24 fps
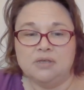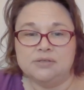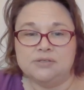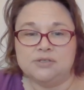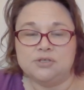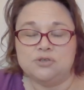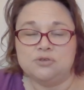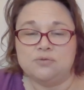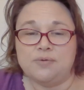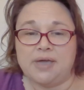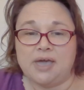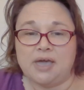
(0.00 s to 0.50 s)

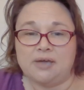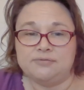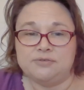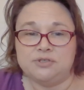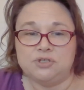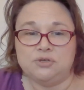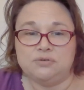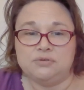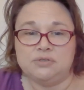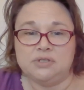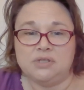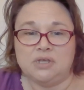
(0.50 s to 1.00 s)
So you have
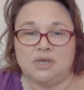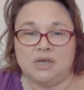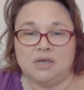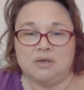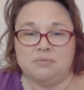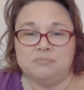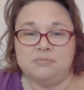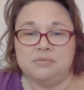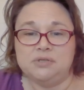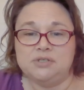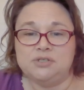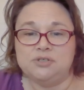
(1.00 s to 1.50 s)
to go to
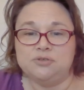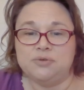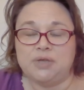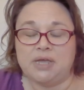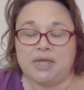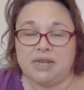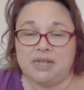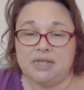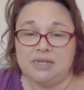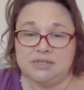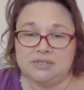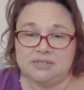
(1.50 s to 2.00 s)
them to
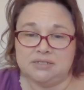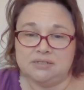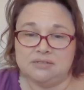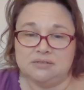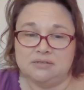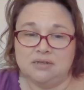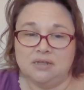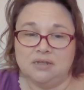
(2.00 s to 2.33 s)
get it.